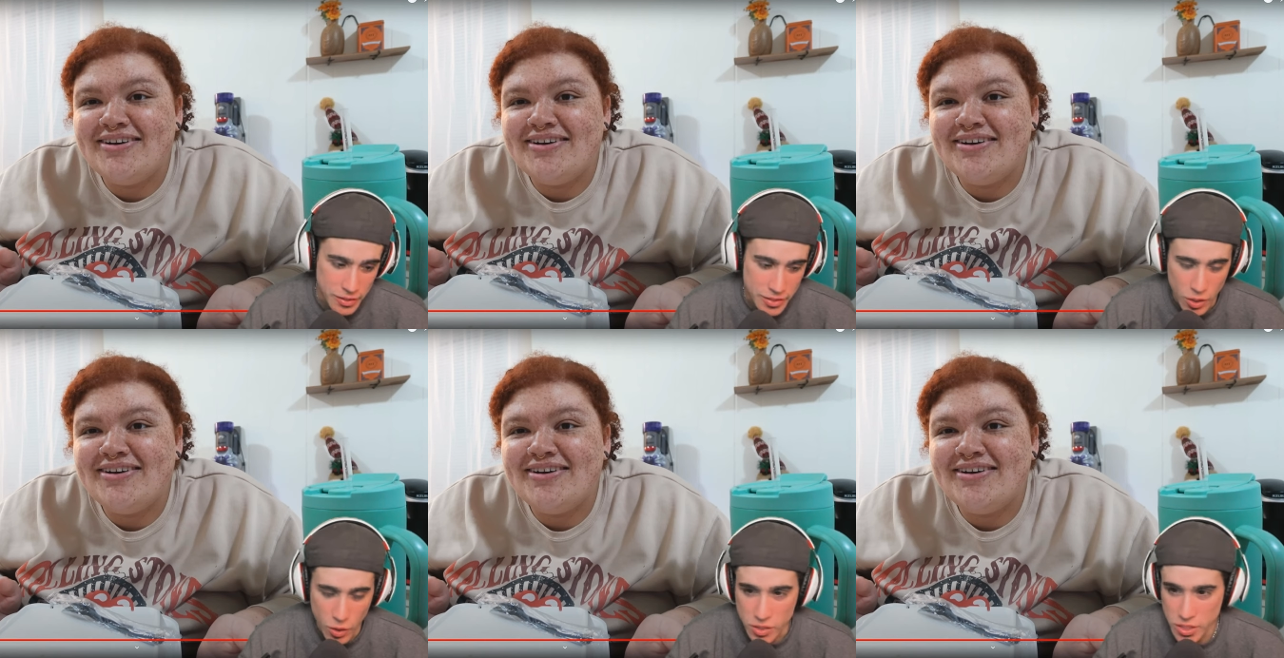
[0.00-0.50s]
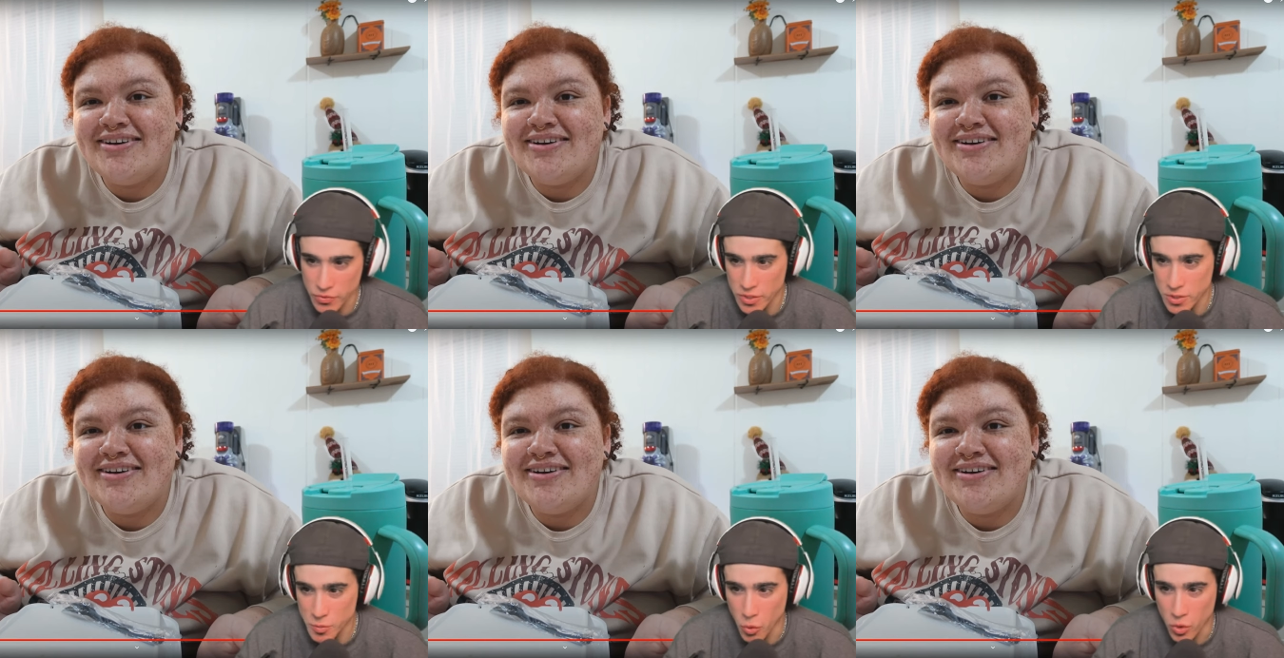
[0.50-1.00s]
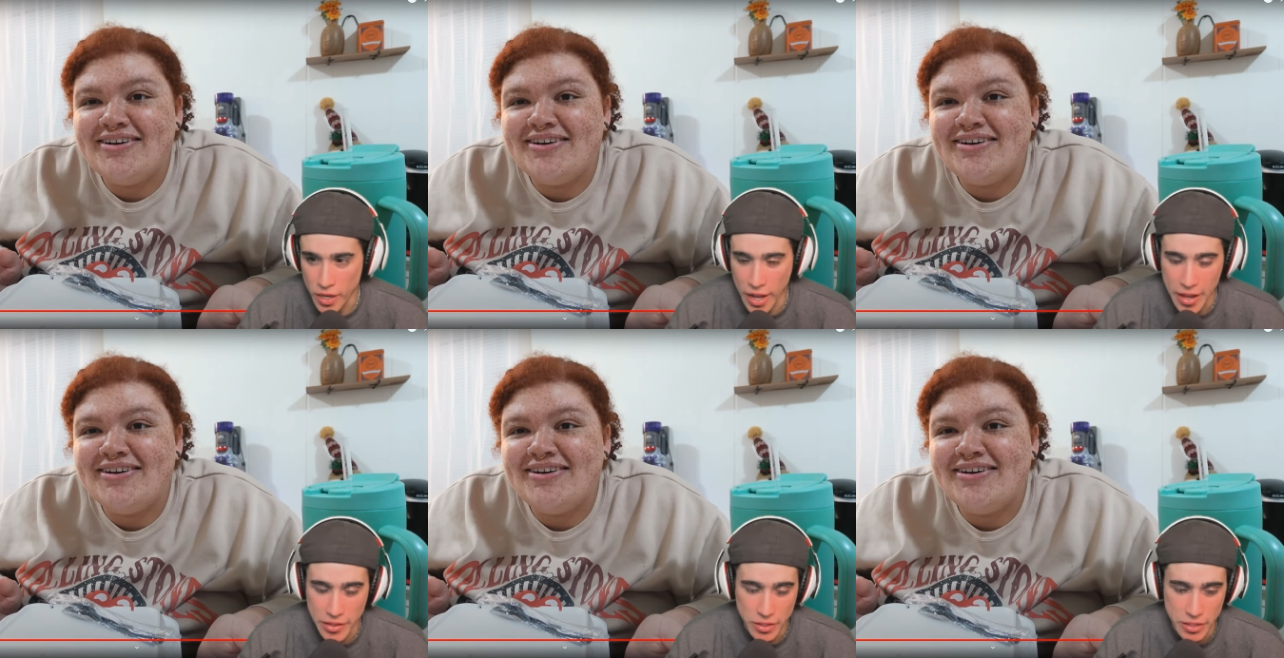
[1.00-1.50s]
Speaker 1: all different sport
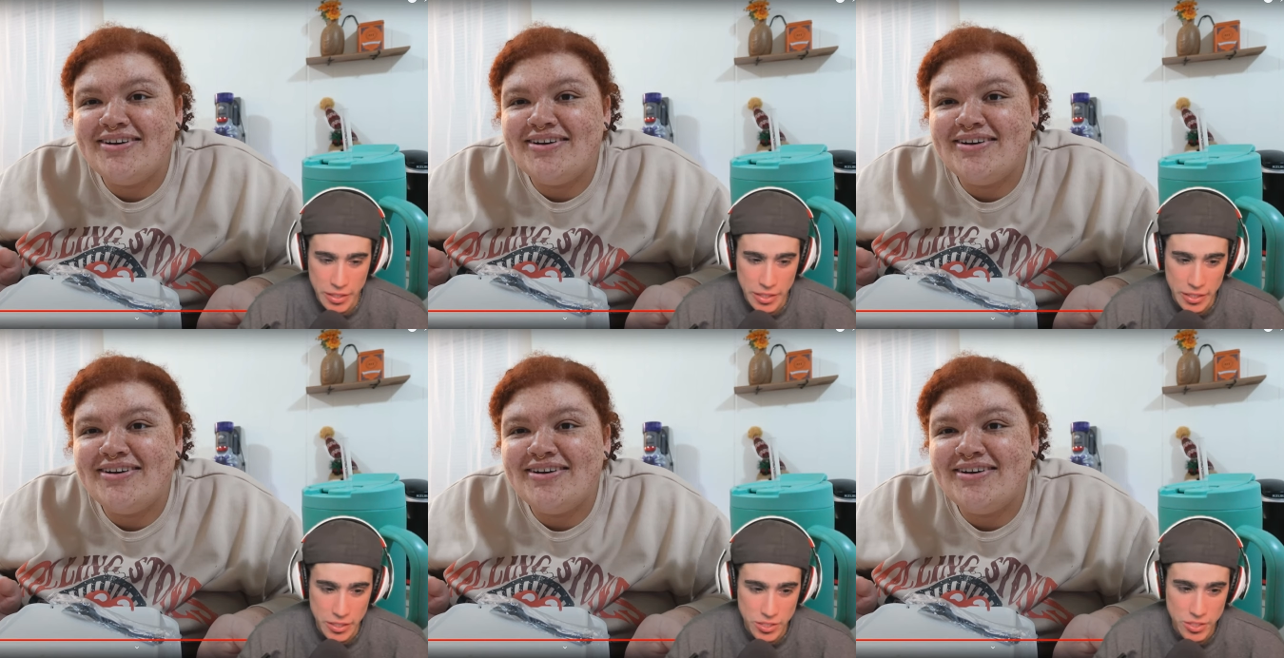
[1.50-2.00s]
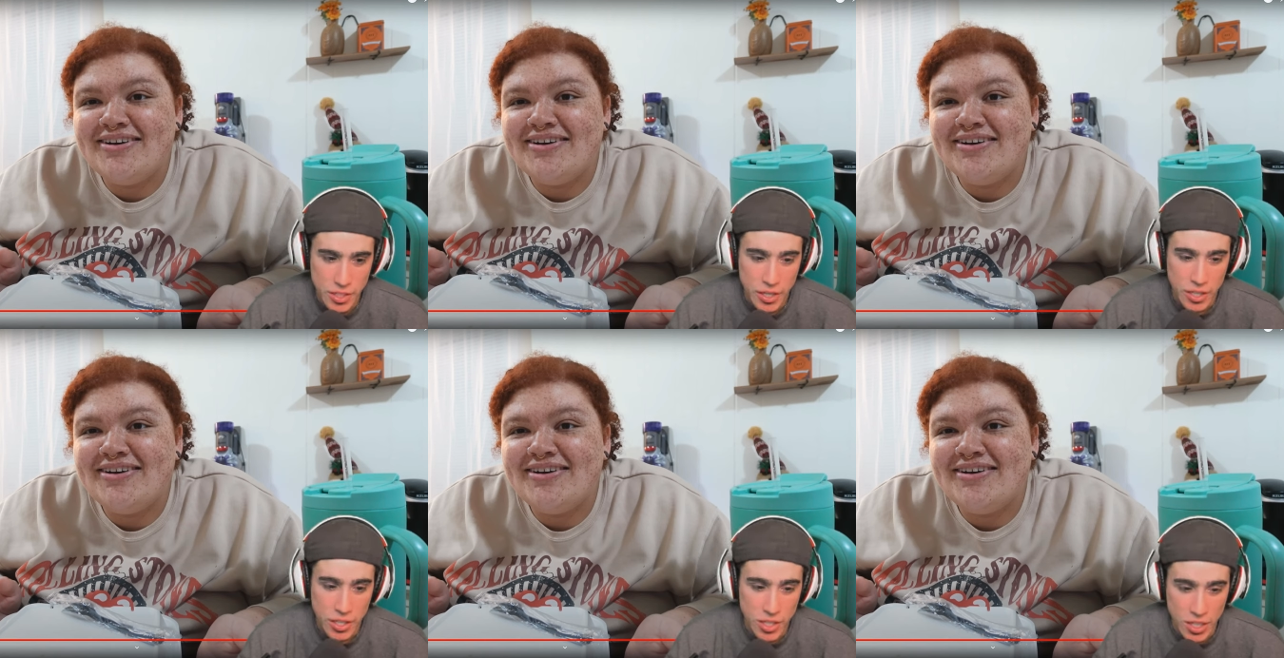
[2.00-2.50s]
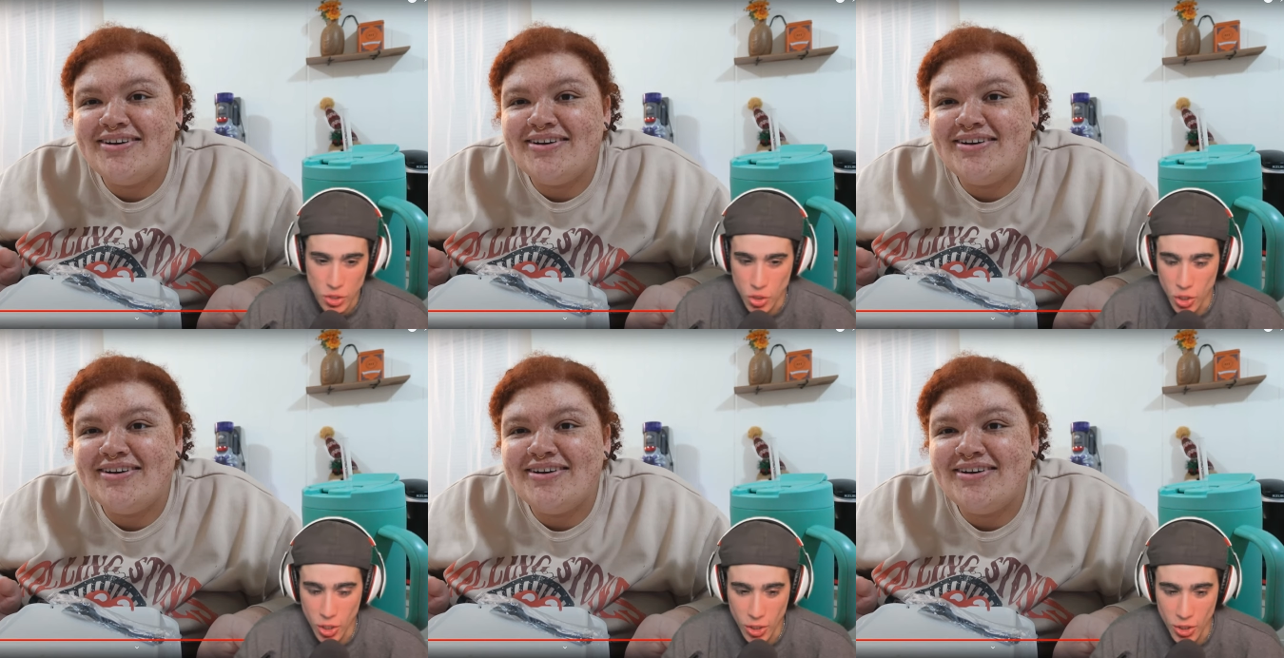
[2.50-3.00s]
athletes, you got the
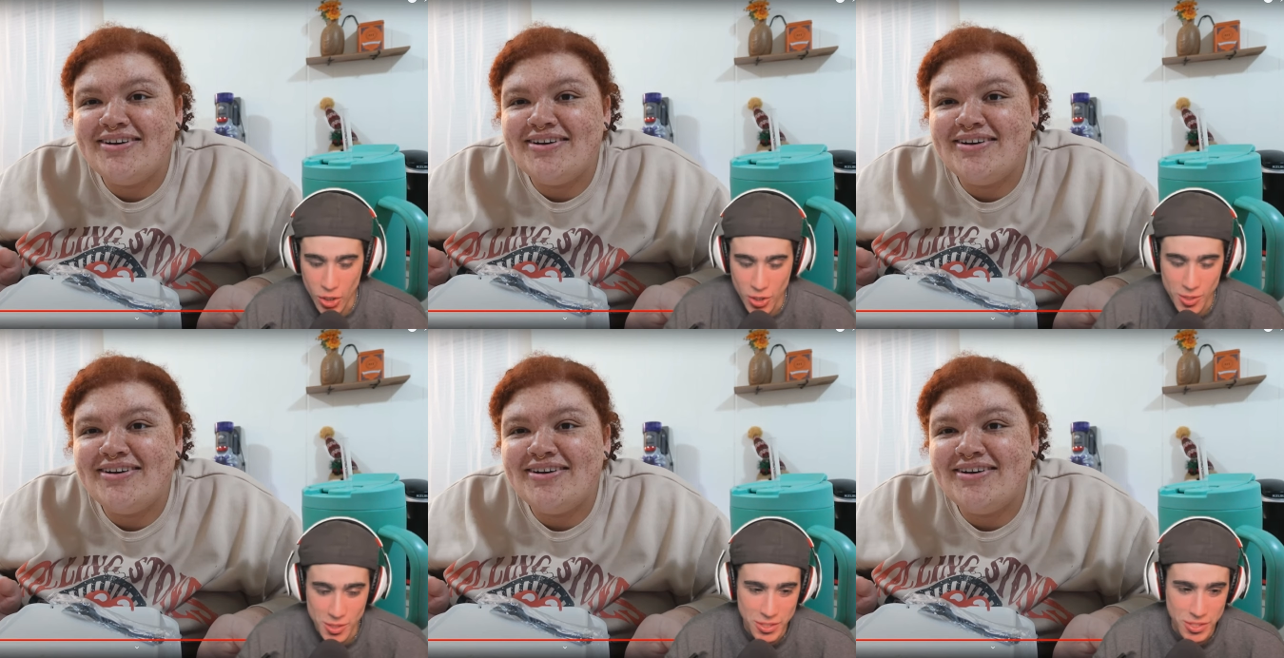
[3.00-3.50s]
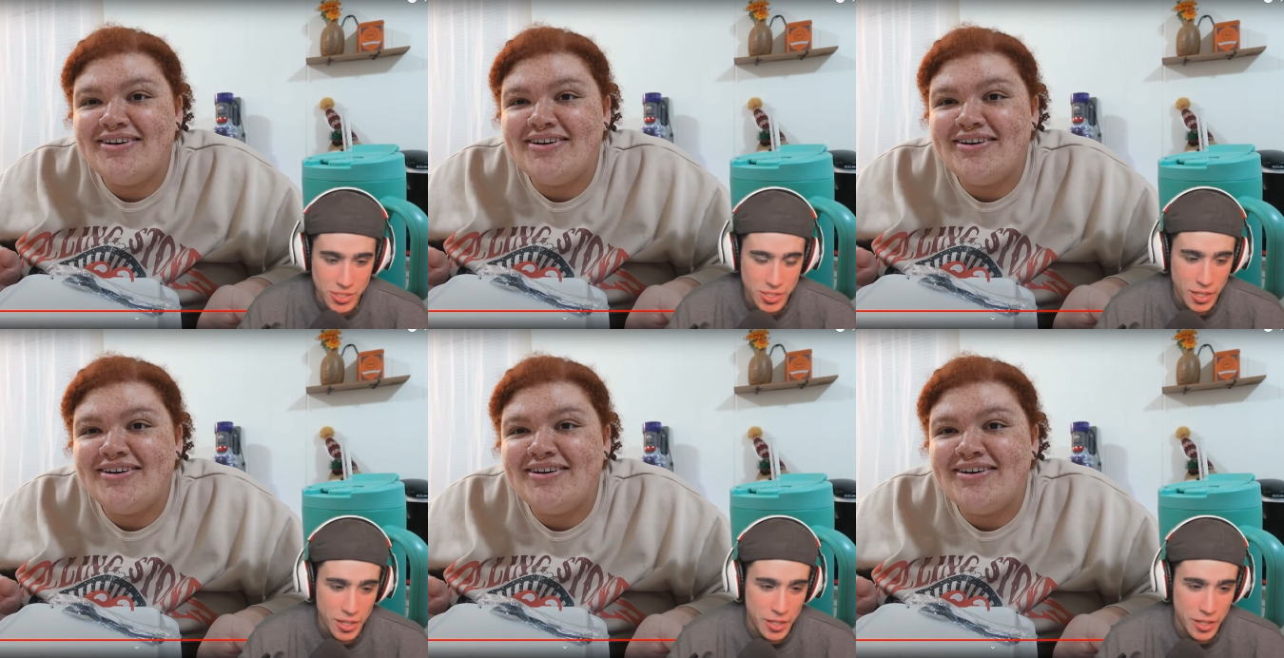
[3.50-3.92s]
nerds.